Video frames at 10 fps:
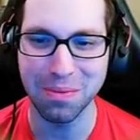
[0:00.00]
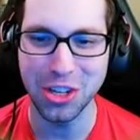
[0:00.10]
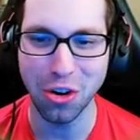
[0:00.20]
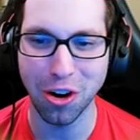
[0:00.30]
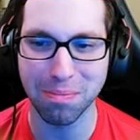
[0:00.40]
of
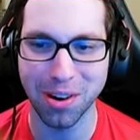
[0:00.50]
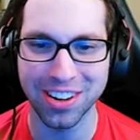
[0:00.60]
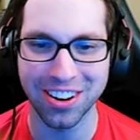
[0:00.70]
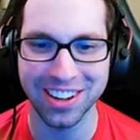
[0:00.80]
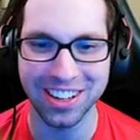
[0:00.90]
you all probably
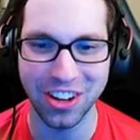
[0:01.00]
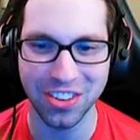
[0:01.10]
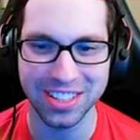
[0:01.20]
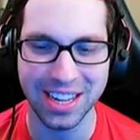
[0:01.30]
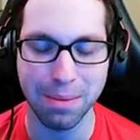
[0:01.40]
already
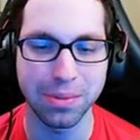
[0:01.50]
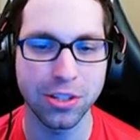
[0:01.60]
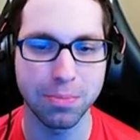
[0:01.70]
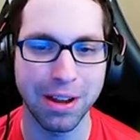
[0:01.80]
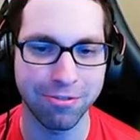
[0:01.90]
noticed that, but this
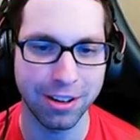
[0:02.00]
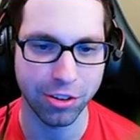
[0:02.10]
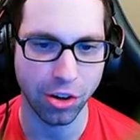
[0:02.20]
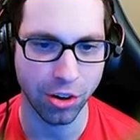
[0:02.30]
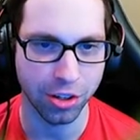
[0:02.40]
is my favorite
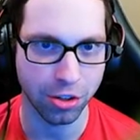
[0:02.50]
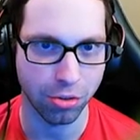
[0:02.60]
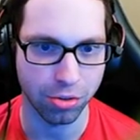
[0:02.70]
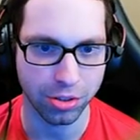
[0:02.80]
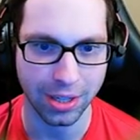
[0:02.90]
hole in the
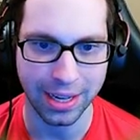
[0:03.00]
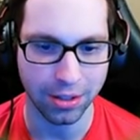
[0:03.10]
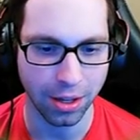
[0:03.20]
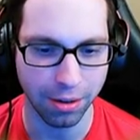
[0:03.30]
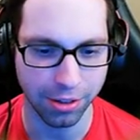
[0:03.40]
course. I
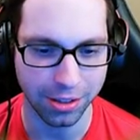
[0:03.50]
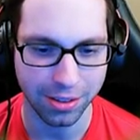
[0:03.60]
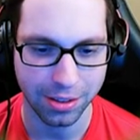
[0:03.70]
love it.